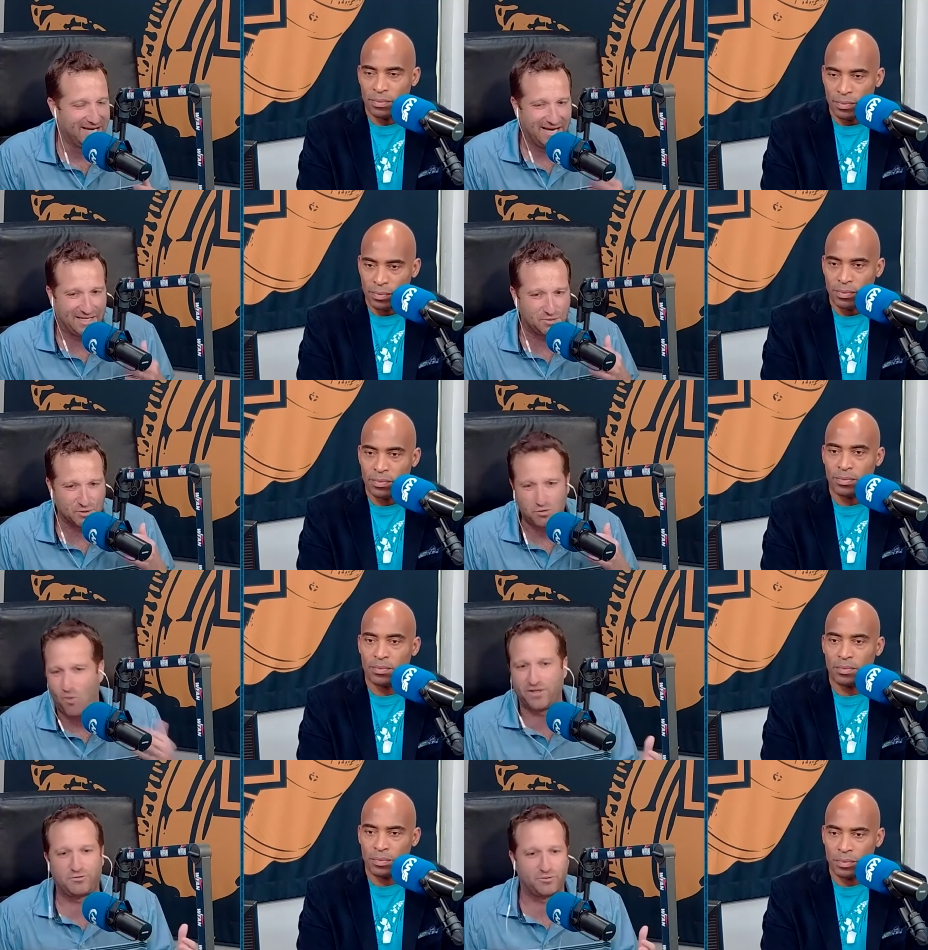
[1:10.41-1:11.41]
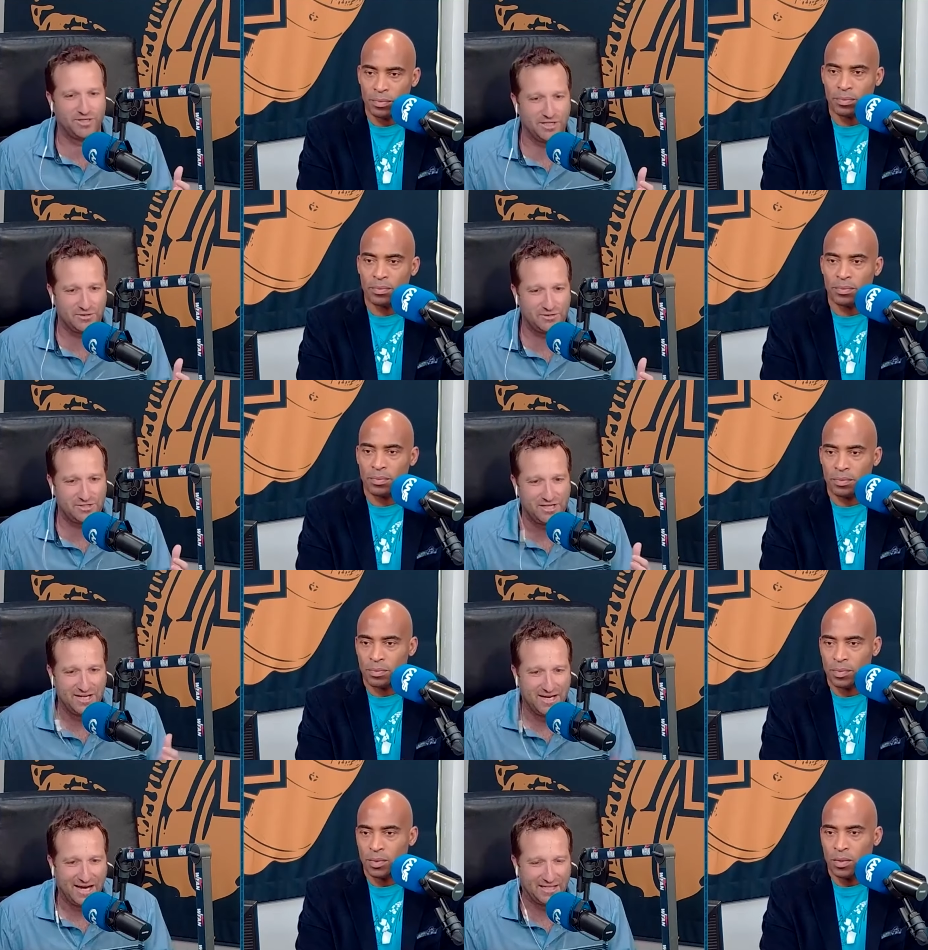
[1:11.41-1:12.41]
Speaker 1: And it's been 23 years,
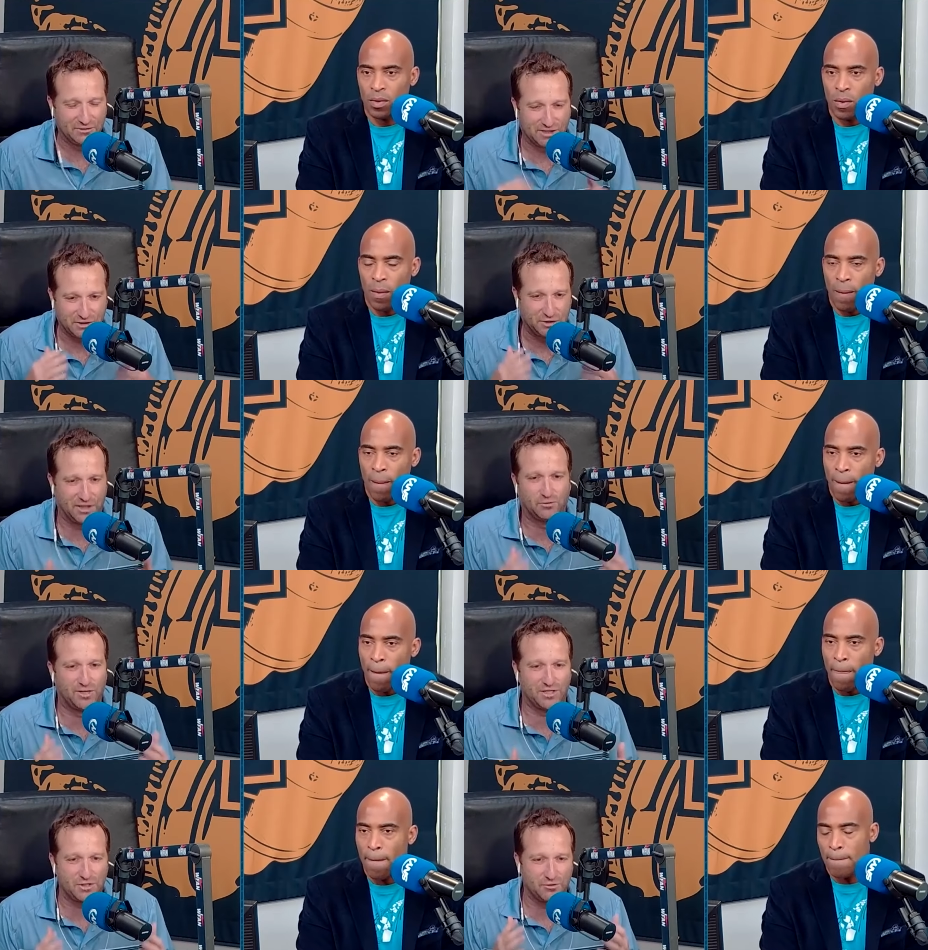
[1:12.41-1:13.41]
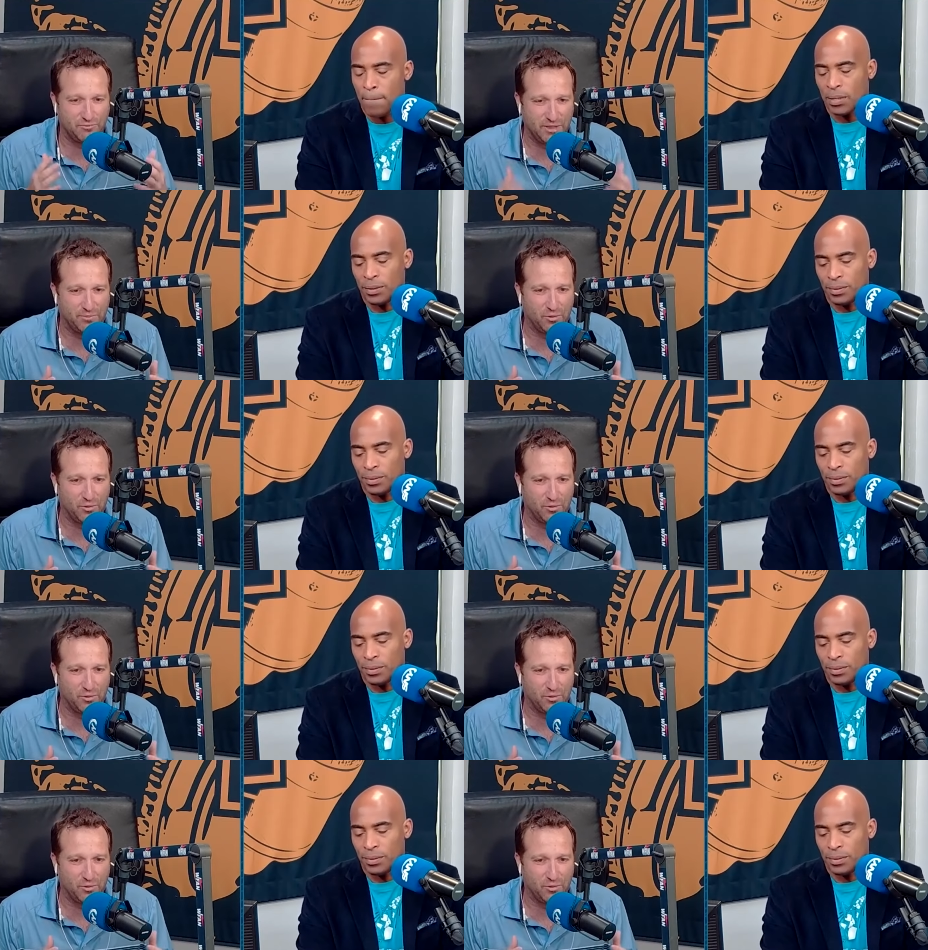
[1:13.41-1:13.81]
and there's a generation of people